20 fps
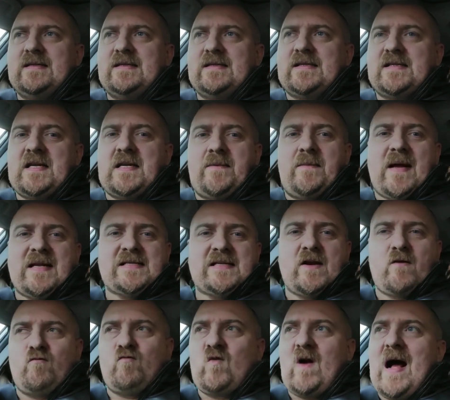cinematic
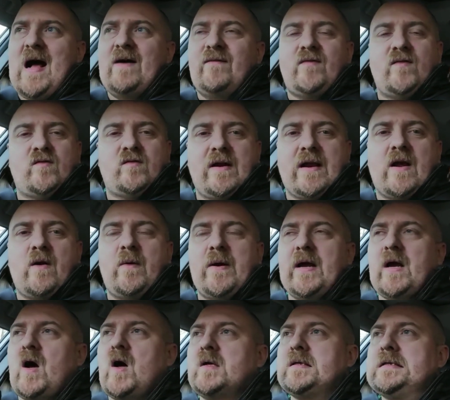rivalry
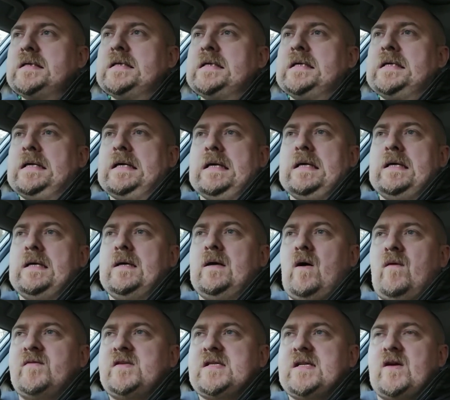going on.
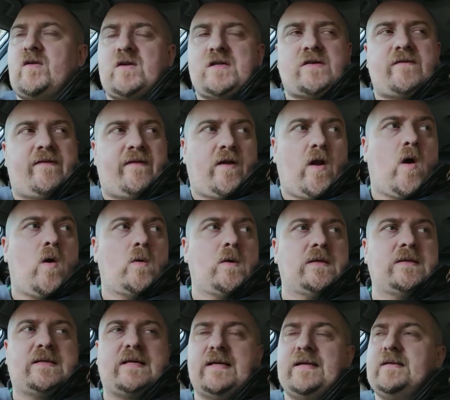Obviously Christopher
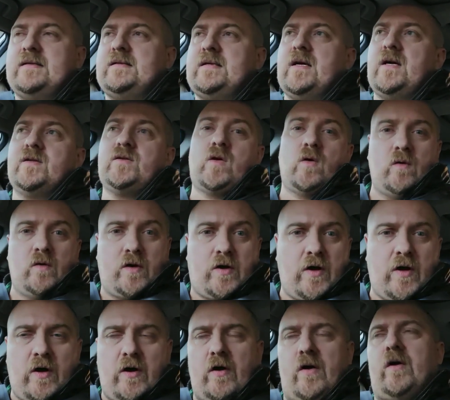Nolan did
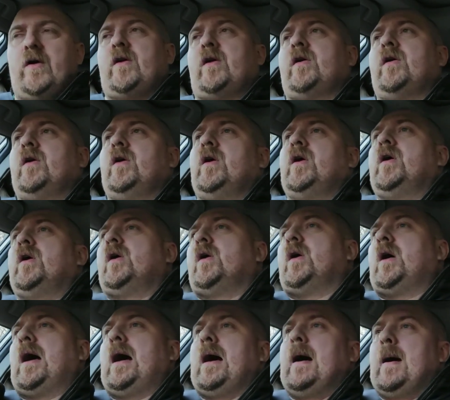Dunkirk.
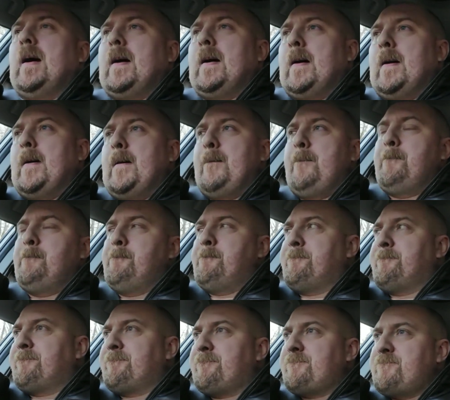That
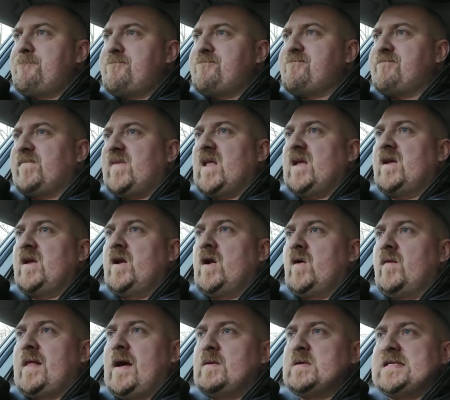
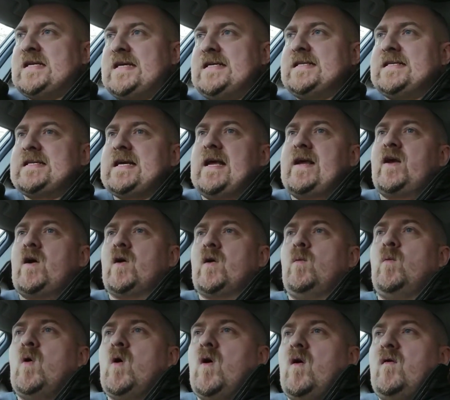was his take on a
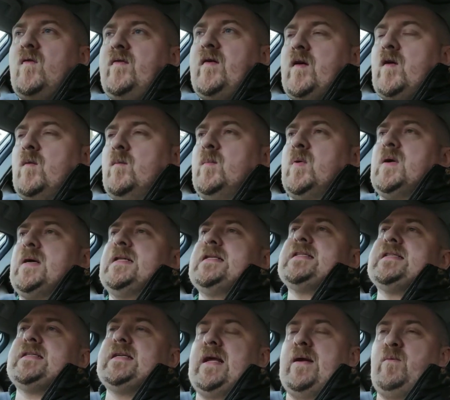war film, but
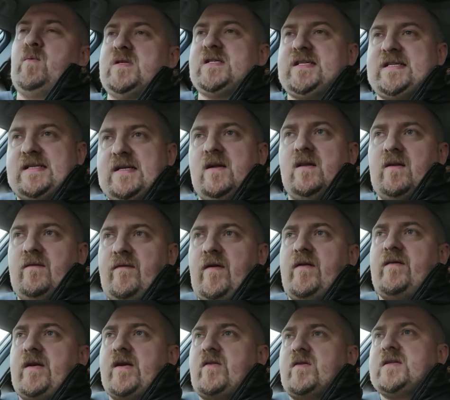it was still a
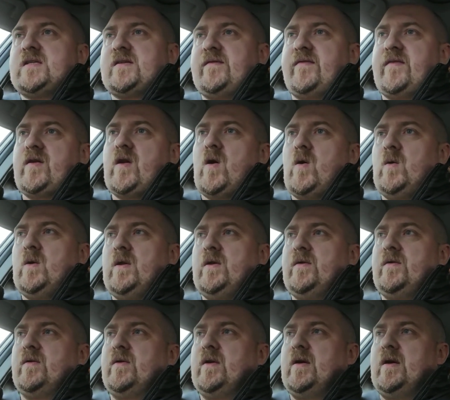very Christopher
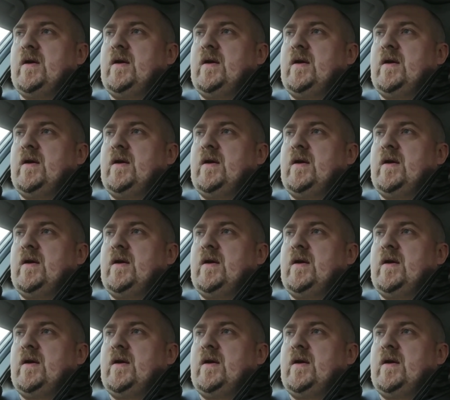Nolan